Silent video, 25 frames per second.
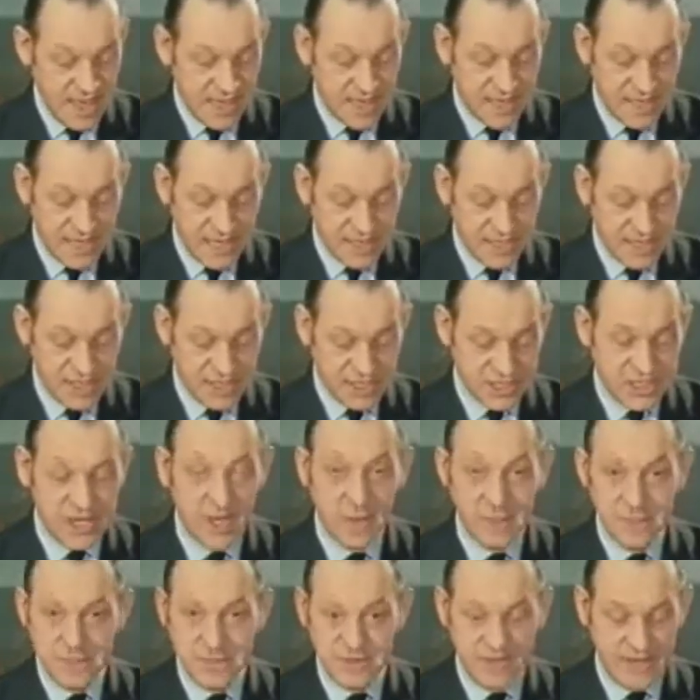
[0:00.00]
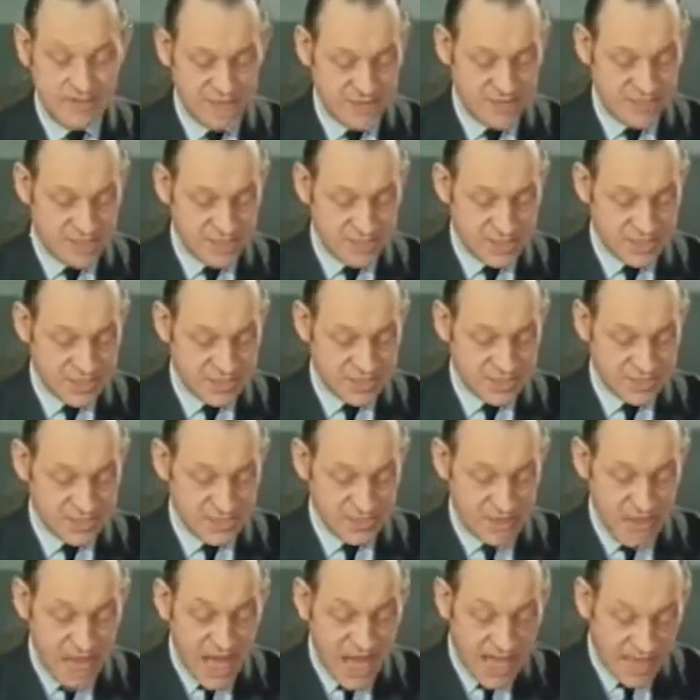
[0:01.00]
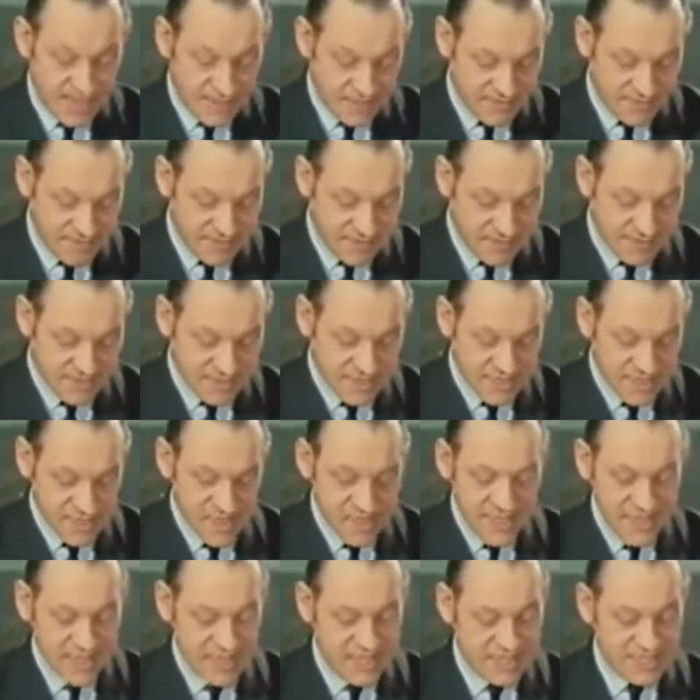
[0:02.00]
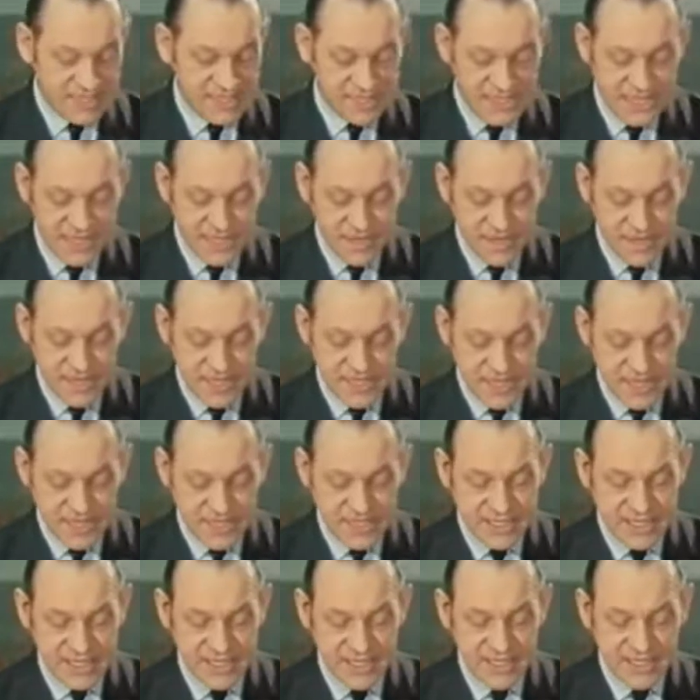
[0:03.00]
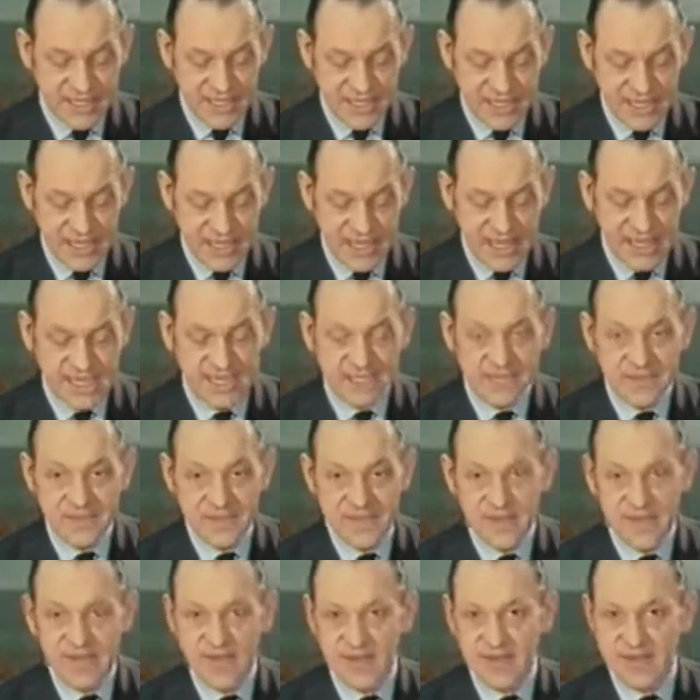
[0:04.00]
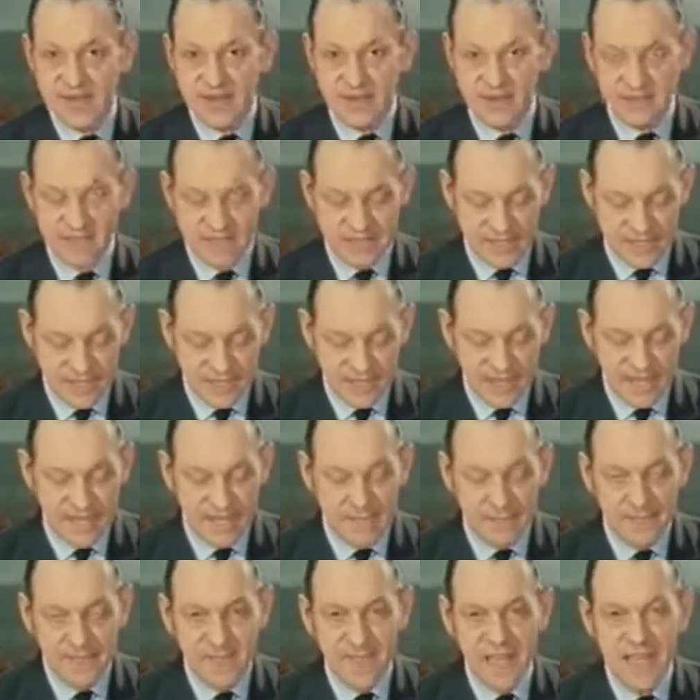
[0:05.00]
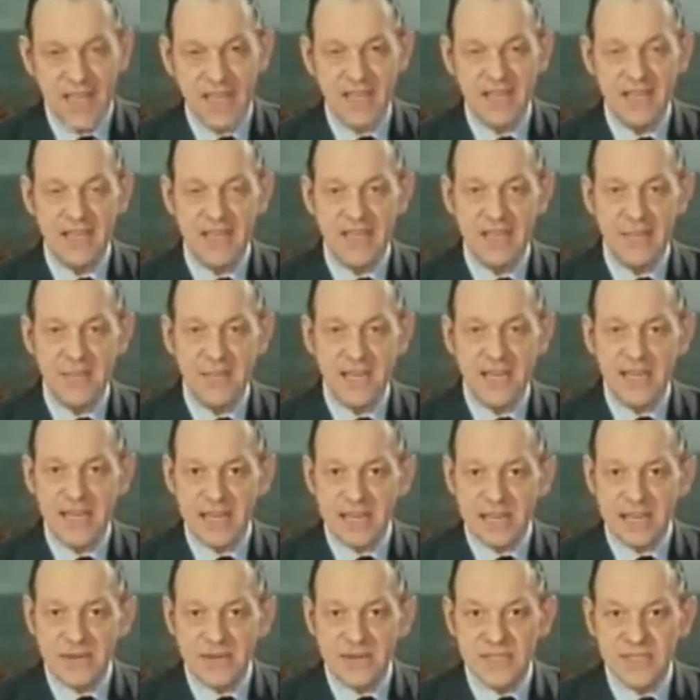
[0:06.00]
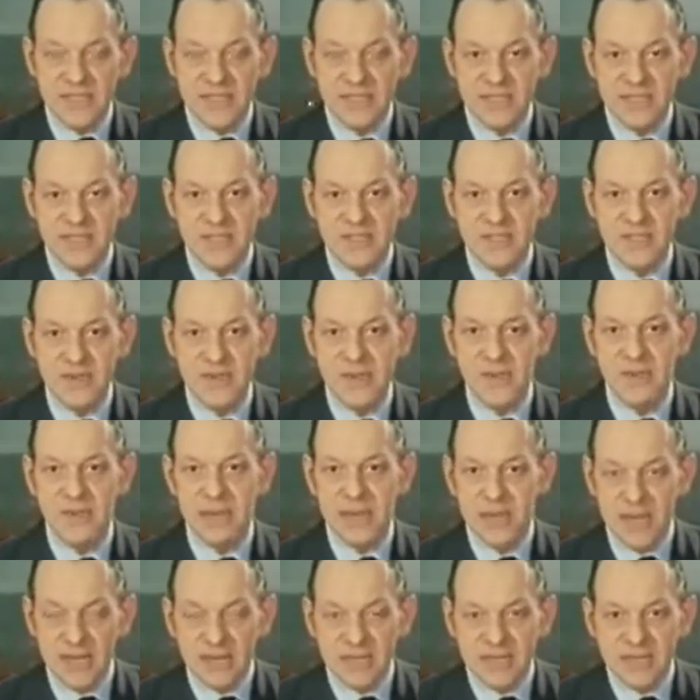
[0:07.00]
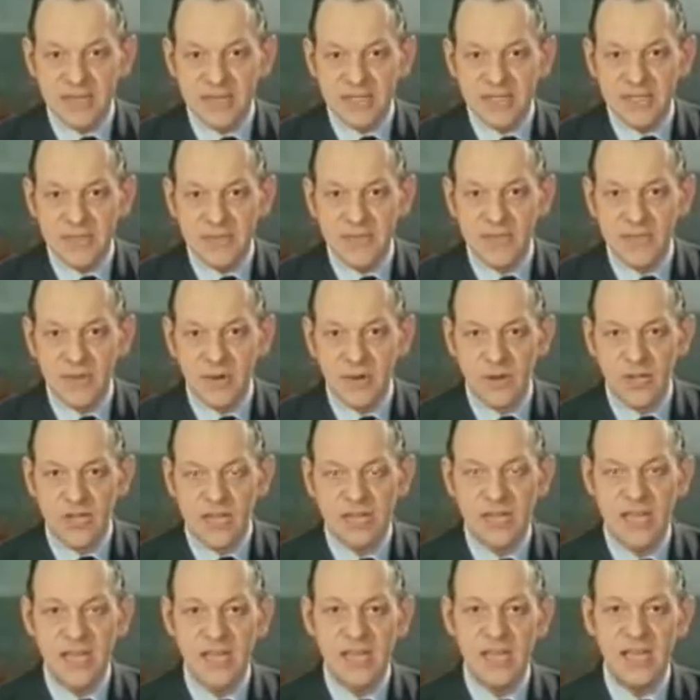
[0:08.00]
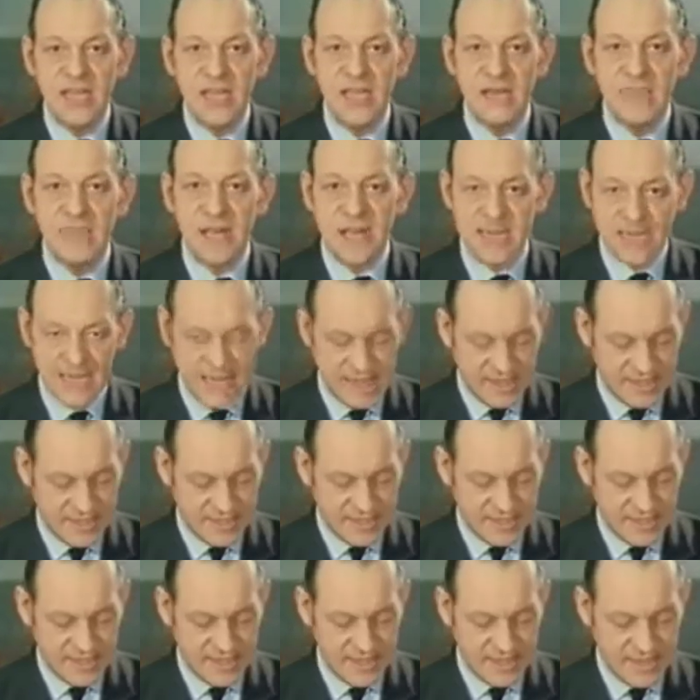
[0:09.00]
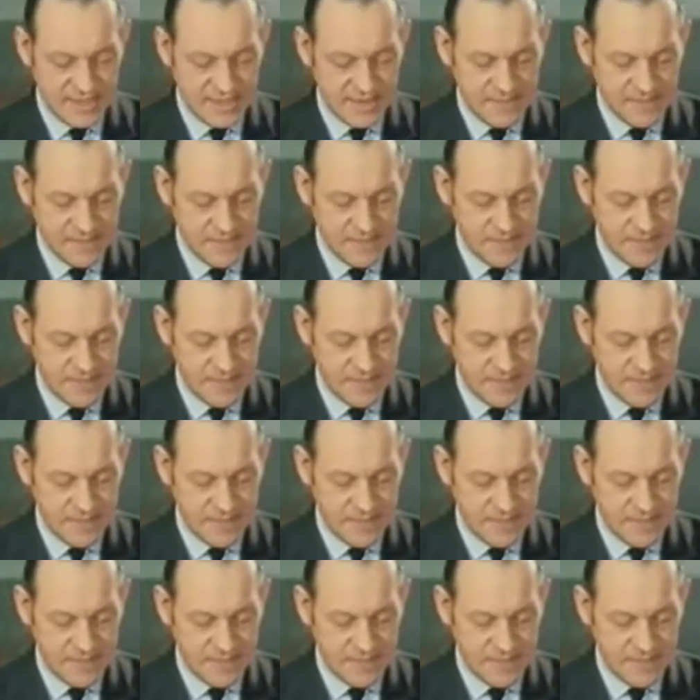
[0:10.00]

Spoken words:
The thing which stops you having as much as you'd like, of course, is the resistance in the case of the electric circuit and the magnetic resistance, or reluctance as we call it, in the magnetic circuit.